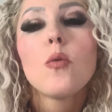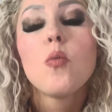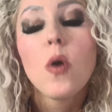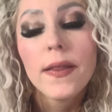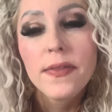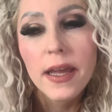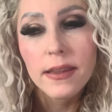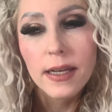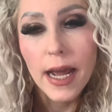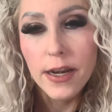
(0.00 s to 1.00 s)
one
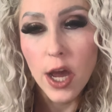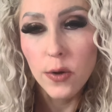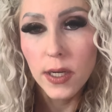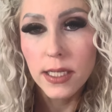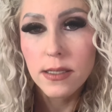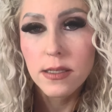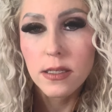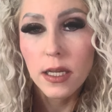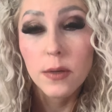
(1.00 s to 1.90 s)
thing that I noticed,